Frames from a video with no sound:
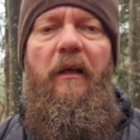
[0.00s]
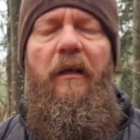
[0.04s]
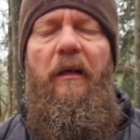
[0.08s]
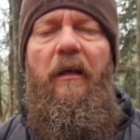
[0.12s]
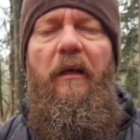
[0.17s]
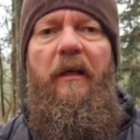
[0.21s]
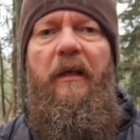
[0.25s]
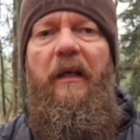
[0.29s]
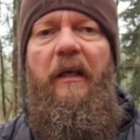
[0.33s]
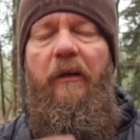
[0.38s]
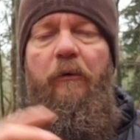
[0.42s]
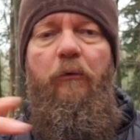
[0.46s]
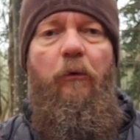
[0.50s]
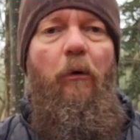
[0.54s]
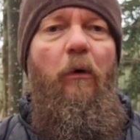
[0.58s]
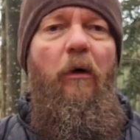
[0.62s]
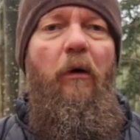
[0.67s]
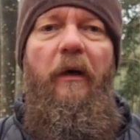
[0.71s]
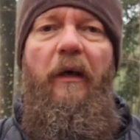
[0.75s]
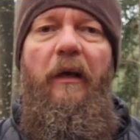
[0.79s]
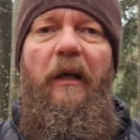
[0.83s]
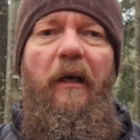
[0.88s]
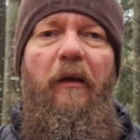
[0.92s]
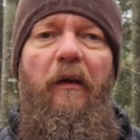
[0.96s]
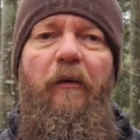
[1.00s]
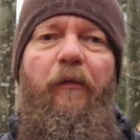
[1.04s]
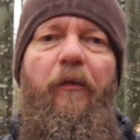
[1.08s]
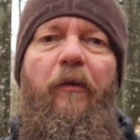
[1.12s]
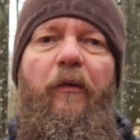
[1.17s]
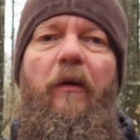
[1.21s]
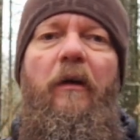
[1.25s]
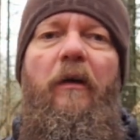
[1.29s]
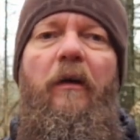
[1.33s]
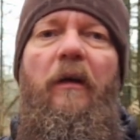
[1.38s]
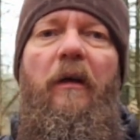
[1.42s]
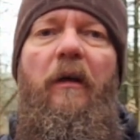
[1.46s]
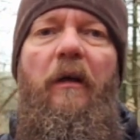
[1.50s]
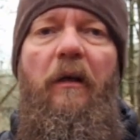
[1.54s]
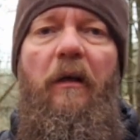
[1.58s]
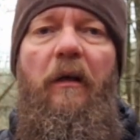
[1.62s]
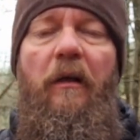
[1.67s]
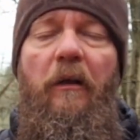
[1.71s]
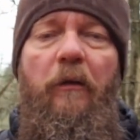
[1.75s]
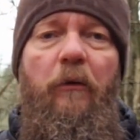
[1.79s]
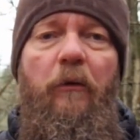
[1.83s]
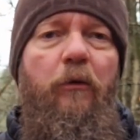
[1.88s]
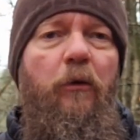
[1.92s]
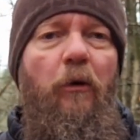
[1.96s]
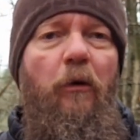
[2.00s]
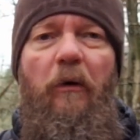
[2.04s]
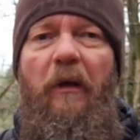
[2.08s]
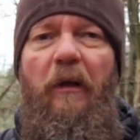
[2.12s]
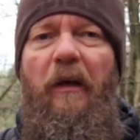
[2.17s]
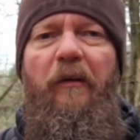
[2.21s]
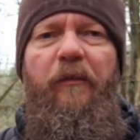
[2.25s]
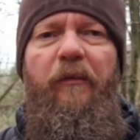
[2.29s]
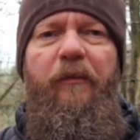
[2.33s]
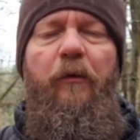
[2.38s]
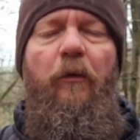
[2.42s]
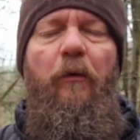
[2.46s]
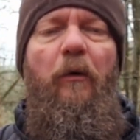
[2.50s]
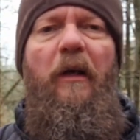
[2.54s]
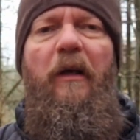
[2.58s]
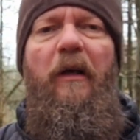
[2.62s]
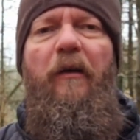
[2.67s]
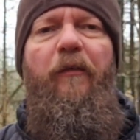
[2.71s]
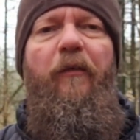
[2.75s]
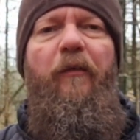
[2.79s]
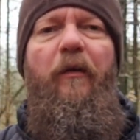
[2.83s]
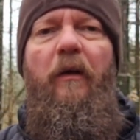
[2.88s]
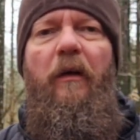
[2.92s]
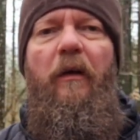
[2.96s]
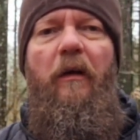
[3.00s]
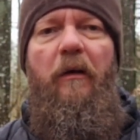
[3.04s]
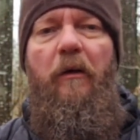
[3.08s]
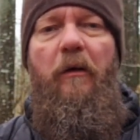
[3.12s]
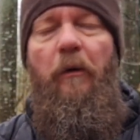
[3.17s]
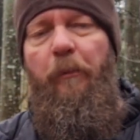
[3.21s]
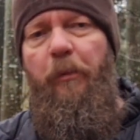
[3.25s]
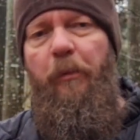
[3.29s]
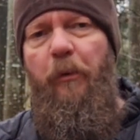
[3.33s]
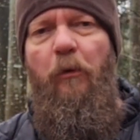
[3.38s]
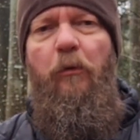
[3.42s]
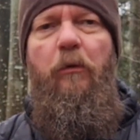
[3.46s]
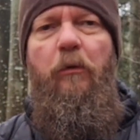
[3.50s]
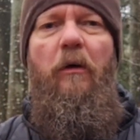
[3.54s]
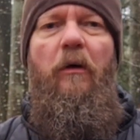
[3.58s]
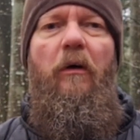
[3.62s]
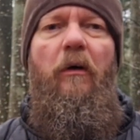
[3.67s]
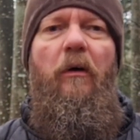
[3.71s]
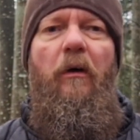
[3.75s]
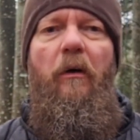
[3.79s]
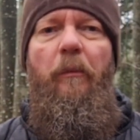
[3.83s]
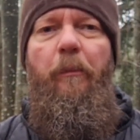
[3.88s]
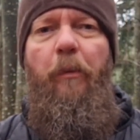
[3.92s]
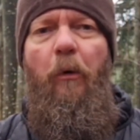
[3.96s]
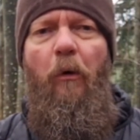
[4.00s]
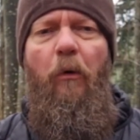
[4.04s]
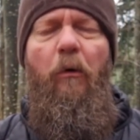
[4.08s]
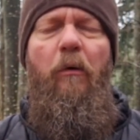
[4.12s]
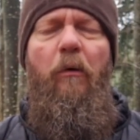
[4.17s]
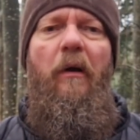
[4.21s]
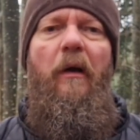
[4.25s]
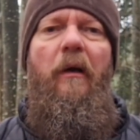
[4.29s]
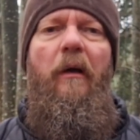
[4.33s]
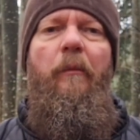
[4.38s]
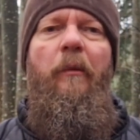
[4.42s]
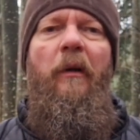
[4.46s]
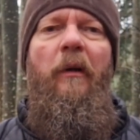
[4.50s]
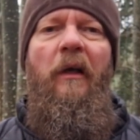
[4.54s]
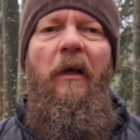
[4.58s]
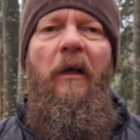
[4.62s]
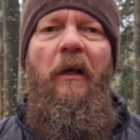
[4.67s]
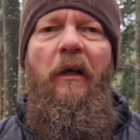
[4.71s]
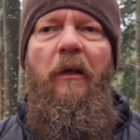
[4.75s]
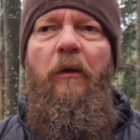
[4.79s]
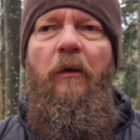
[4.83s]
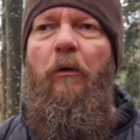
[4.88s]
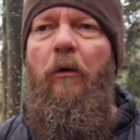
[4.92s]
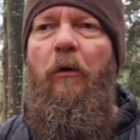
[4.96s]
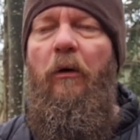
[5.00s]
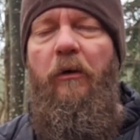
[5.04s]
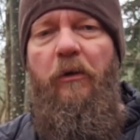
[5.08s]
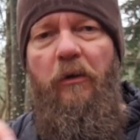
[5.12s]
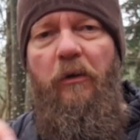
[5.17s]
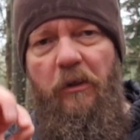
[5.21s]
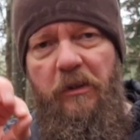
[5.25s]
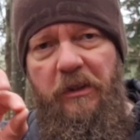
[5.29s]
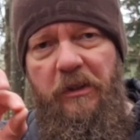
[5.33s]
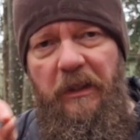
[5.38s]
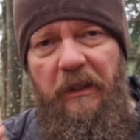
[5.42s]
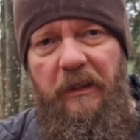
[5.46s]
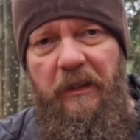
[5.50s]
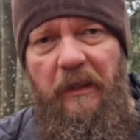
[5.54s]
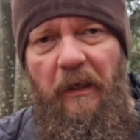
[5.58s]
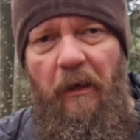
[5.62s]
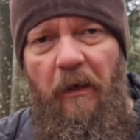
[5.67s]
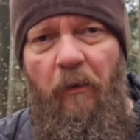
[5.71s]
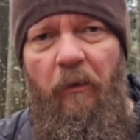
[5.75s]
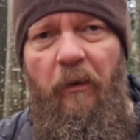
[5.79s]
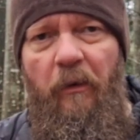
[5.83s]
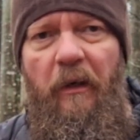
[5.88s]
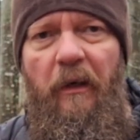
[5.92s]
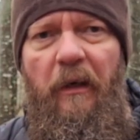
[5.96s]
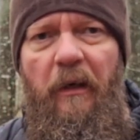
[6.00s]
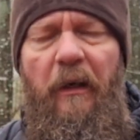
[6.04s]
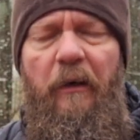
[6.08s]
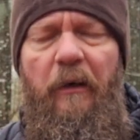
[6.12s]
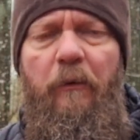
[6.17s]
can draw a knife. You don't have to have a computer or a program. You can just sit down and